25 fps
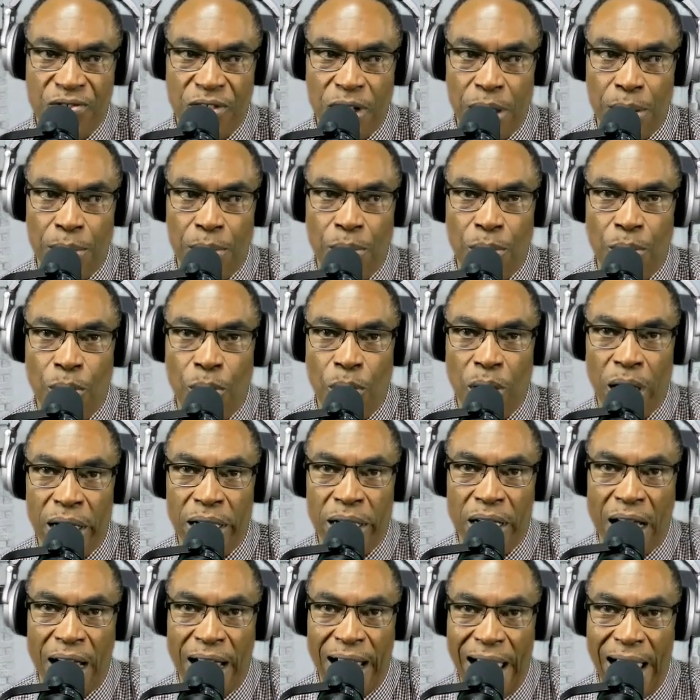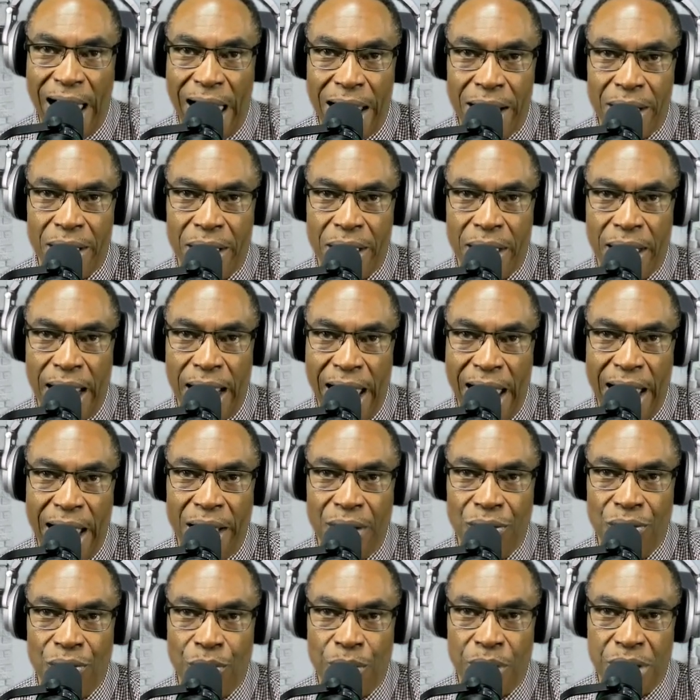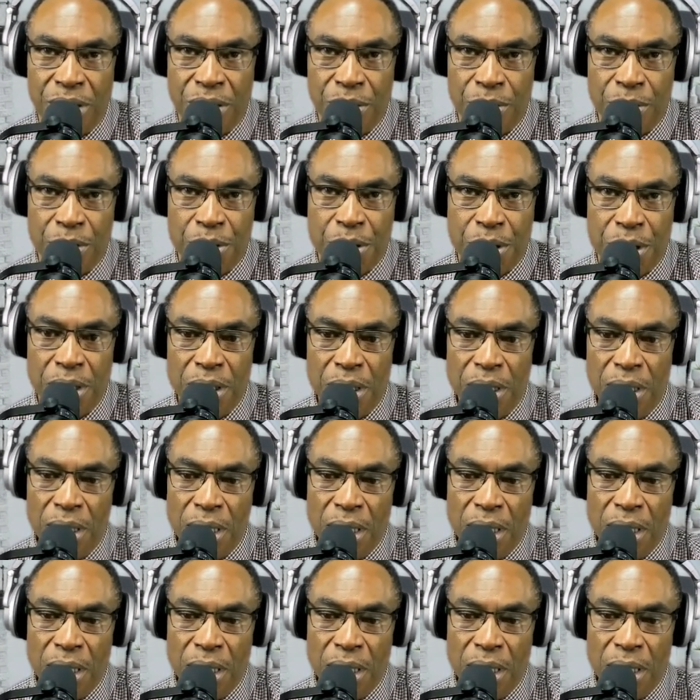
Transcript: from what I had it at, which was